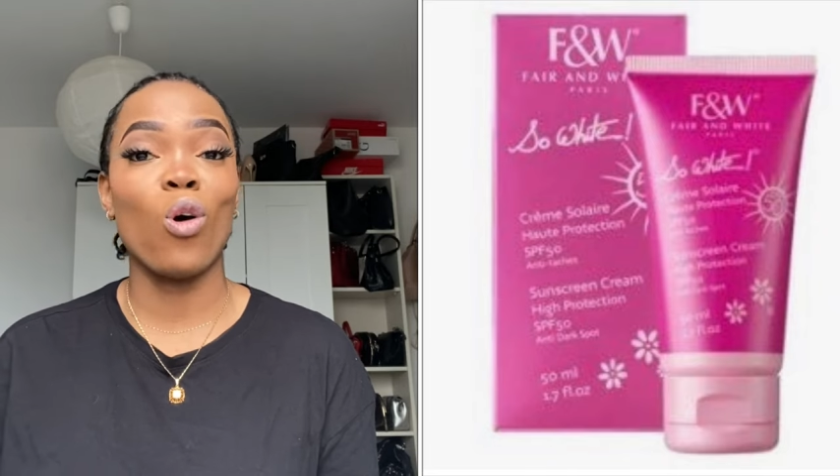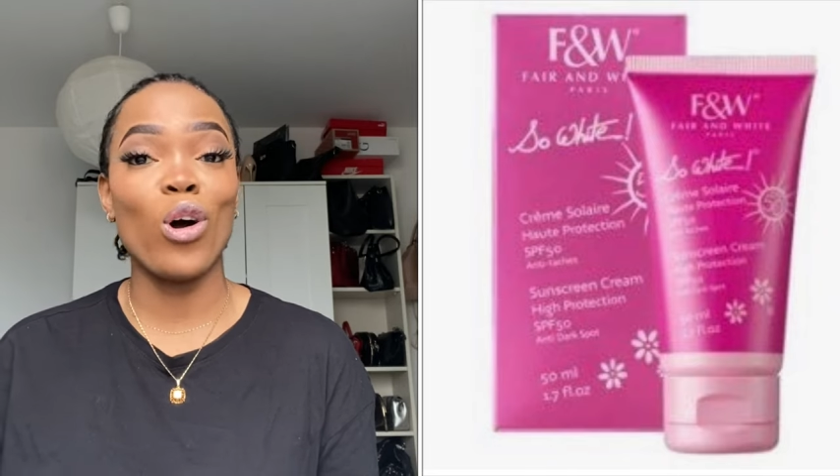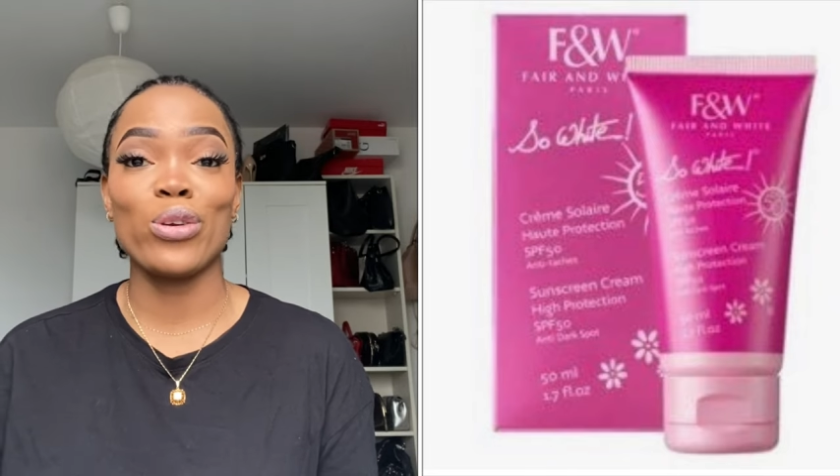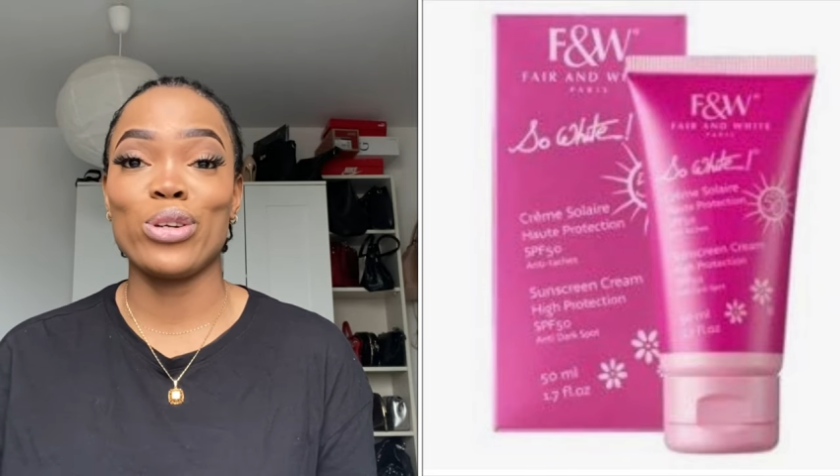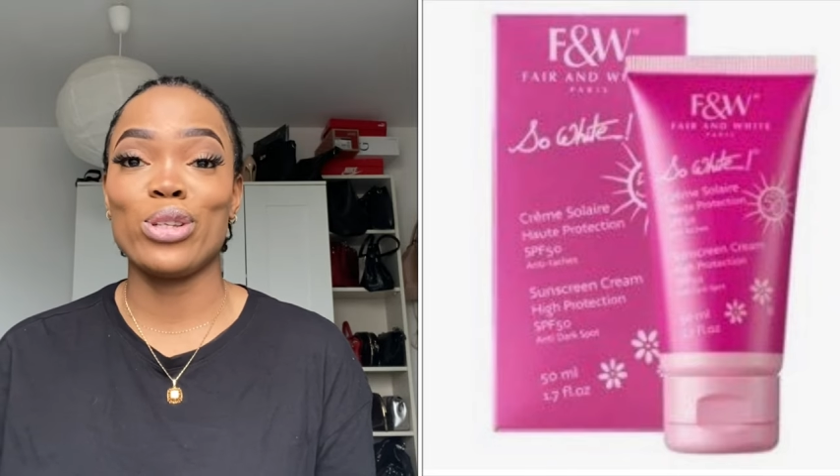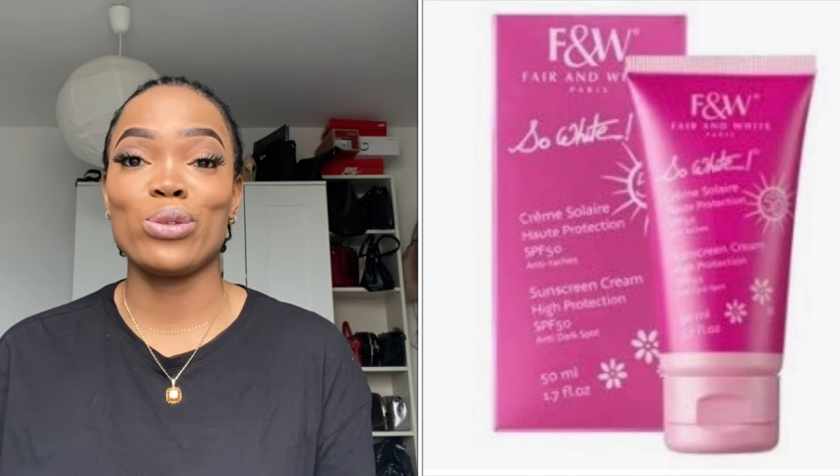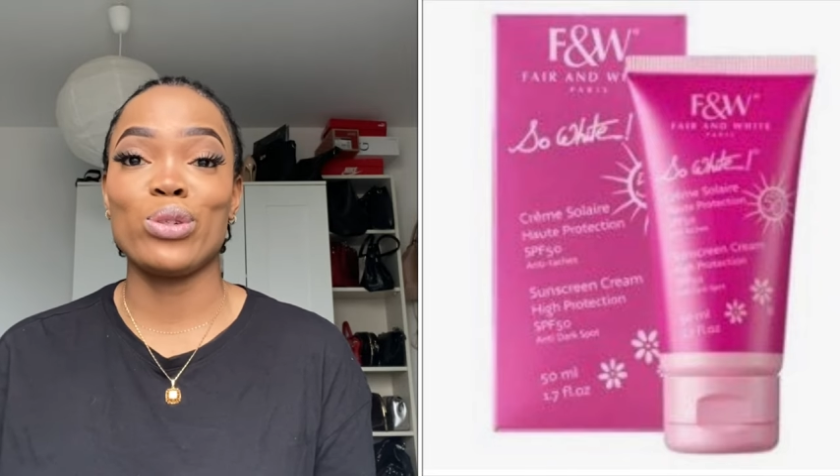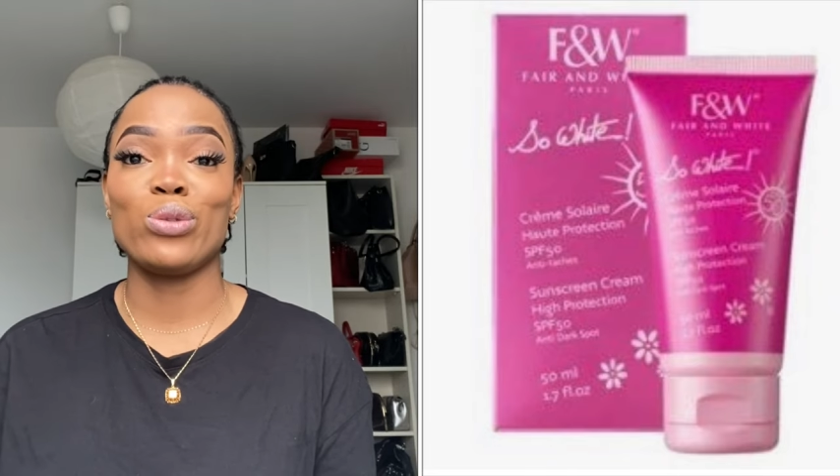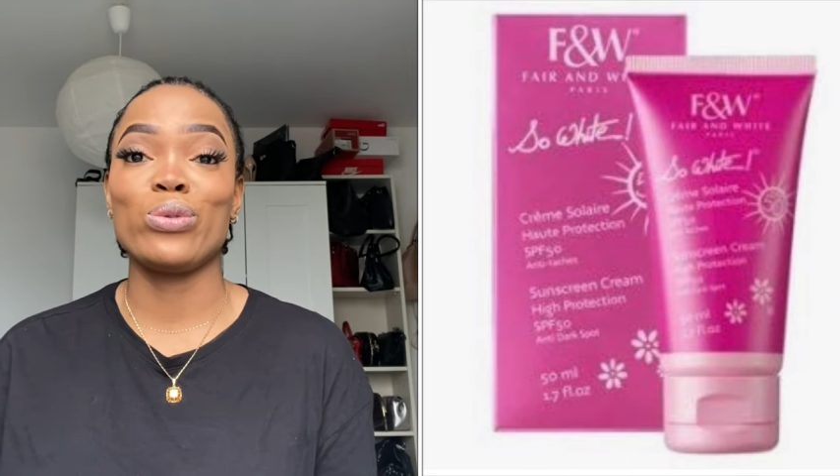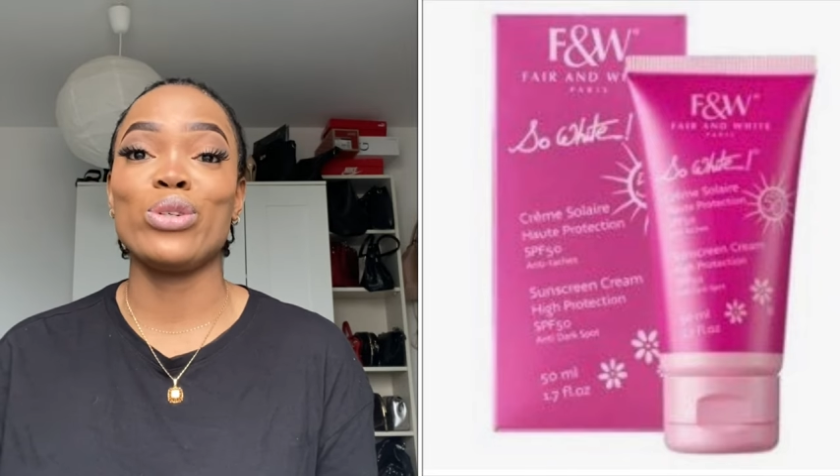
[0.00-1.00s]
All you need to
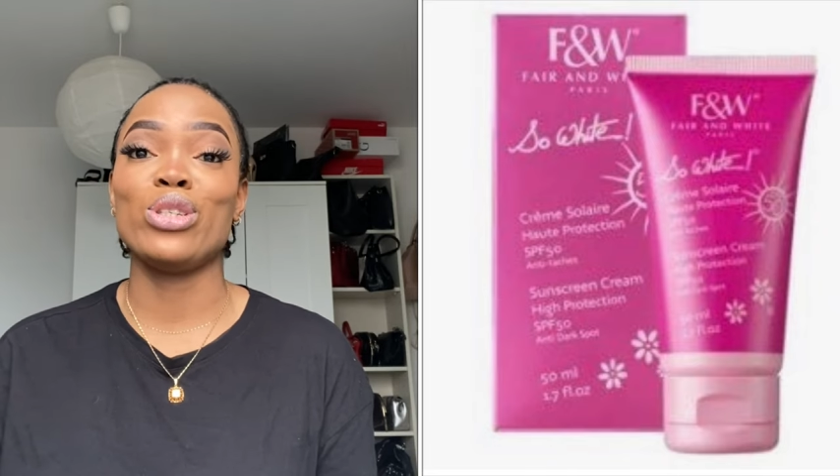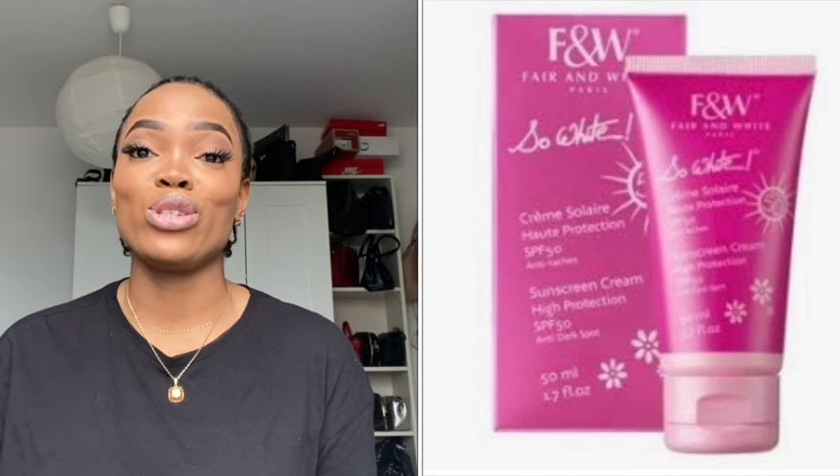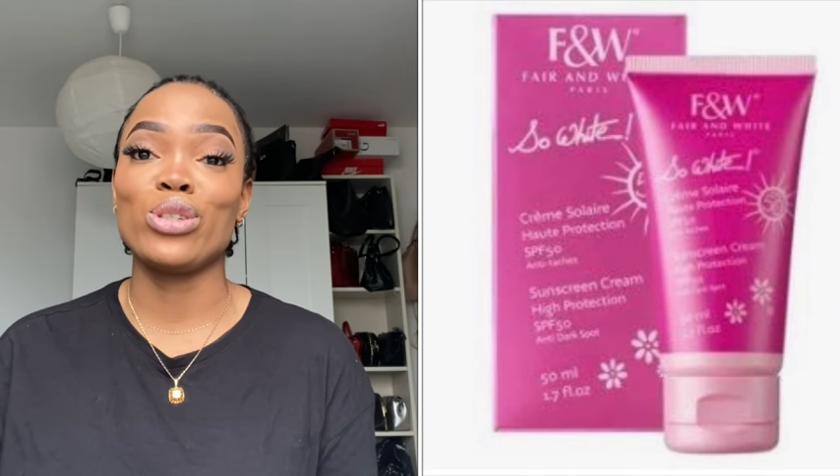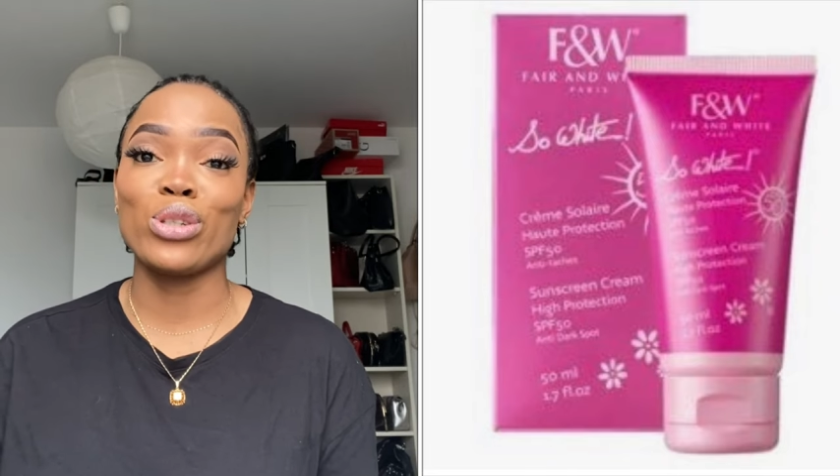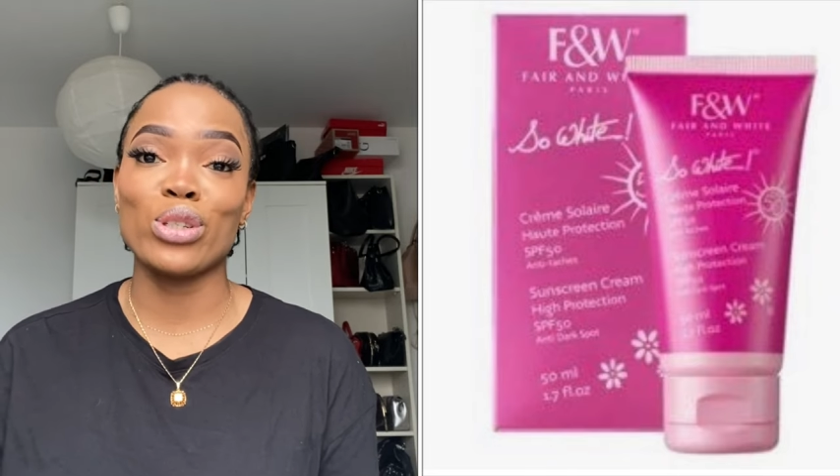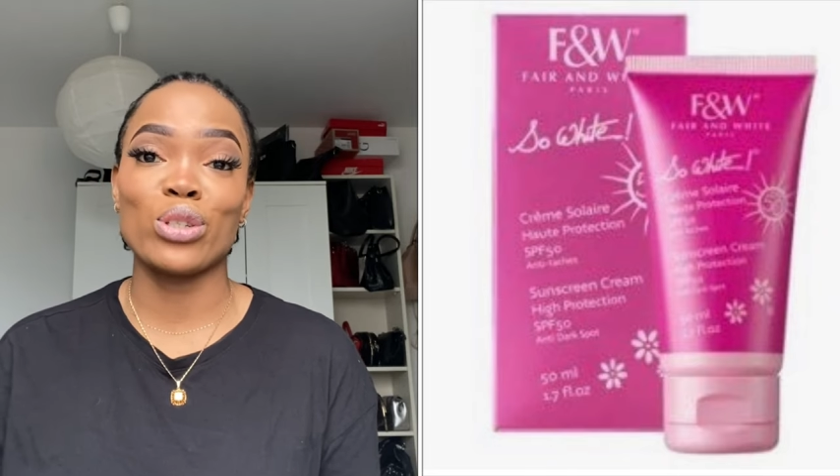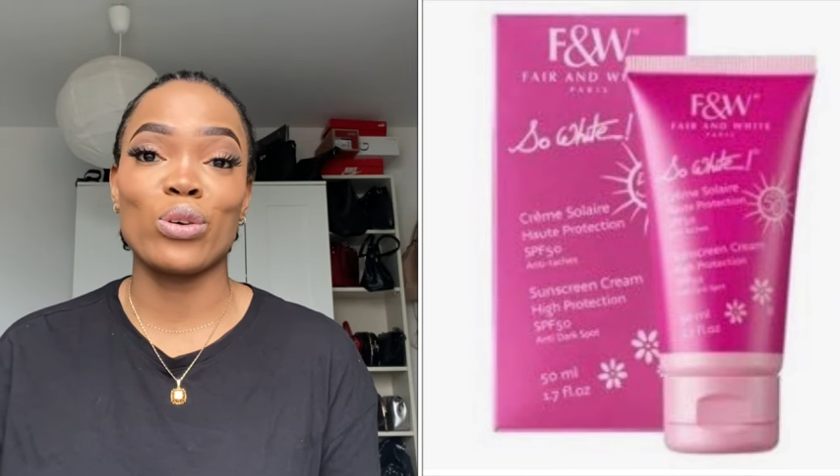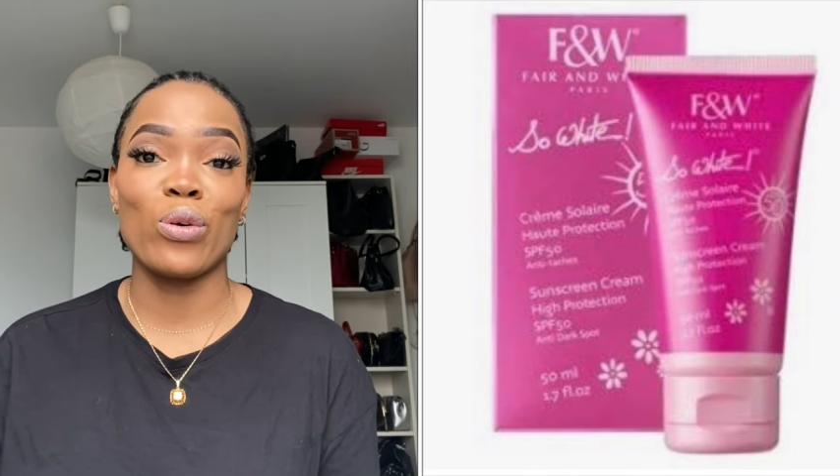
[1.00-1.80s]
do is just